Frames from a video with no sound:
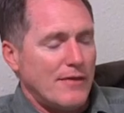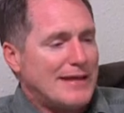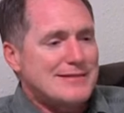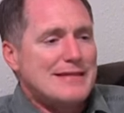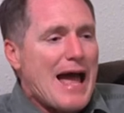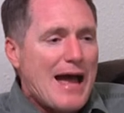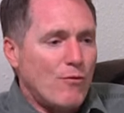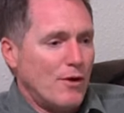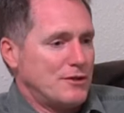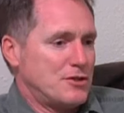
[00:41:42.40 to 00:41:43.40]
That's not
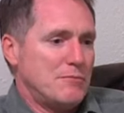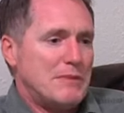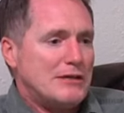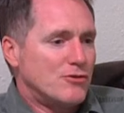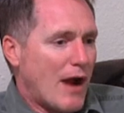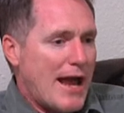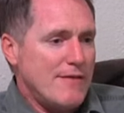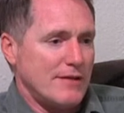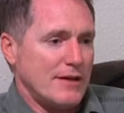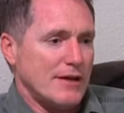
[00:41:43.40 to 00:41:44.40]
what should be
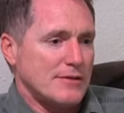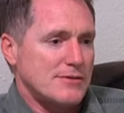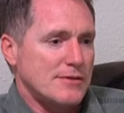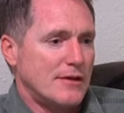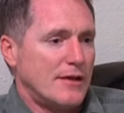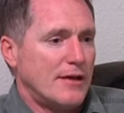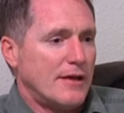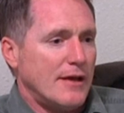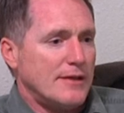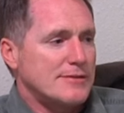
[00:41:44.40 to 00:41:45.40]
driving us.
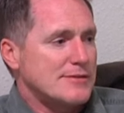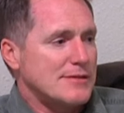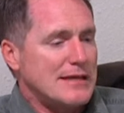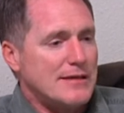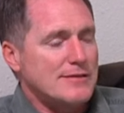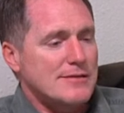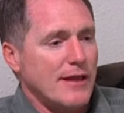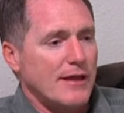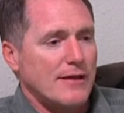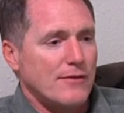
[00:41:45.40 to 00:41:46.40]
It's things
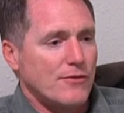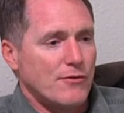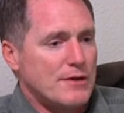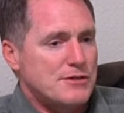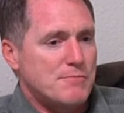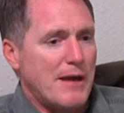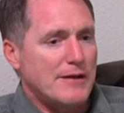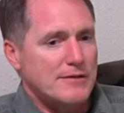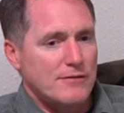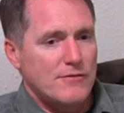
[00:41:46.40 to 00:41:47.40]
like the
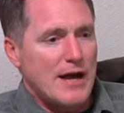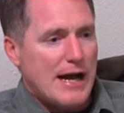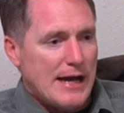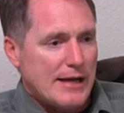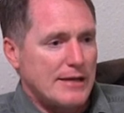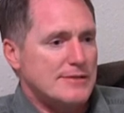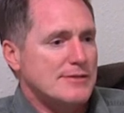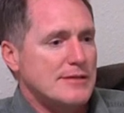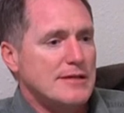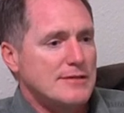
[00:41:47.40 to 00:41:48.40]
respect of God,
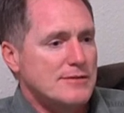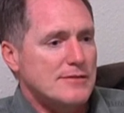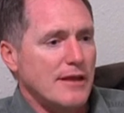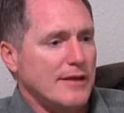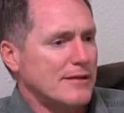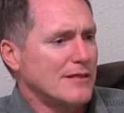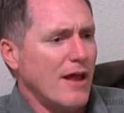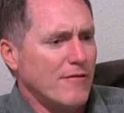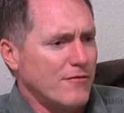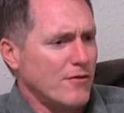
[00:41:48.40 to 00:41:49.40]
it's things like
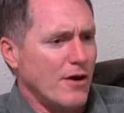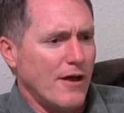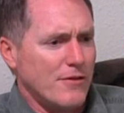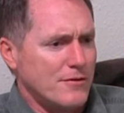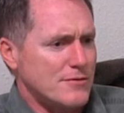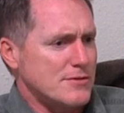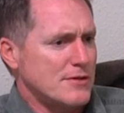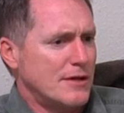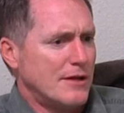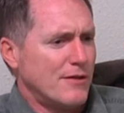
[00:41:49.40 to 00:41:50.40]
love for others,
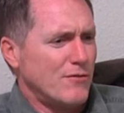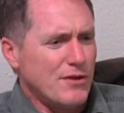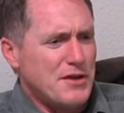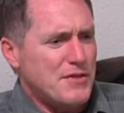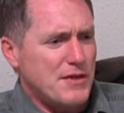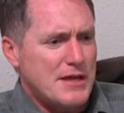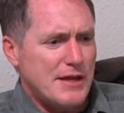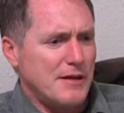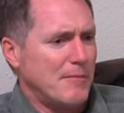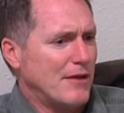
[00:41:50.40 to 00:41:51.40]
really
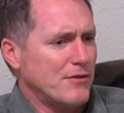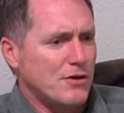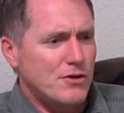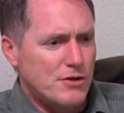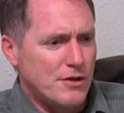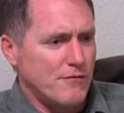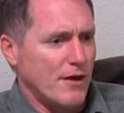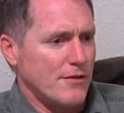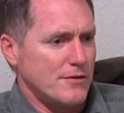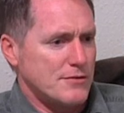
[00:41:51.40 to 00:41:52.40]
thinking about the good of
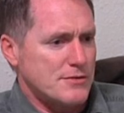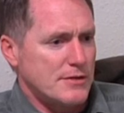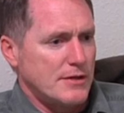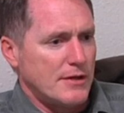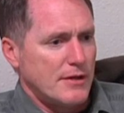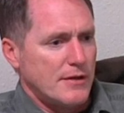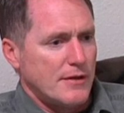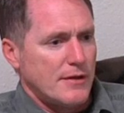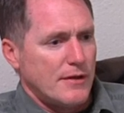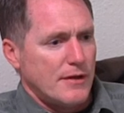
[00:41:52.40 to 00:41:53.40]
others,
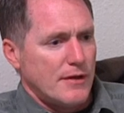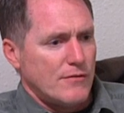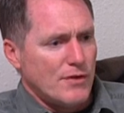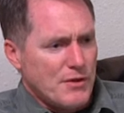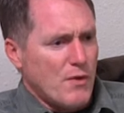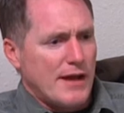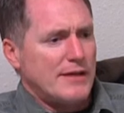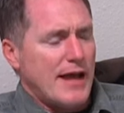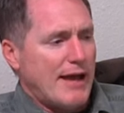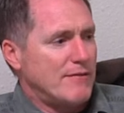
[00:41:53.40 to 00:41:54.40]
really
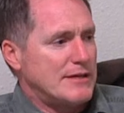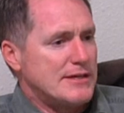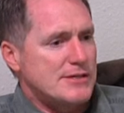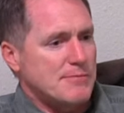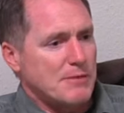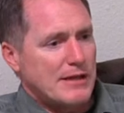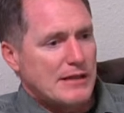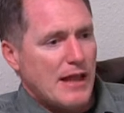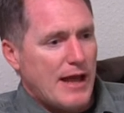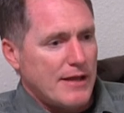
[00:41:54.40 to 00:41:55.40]
wanting to have a
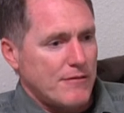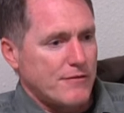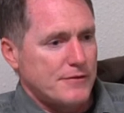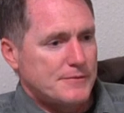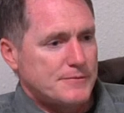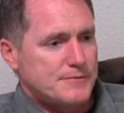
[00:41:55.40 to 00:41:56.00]
disciplined life.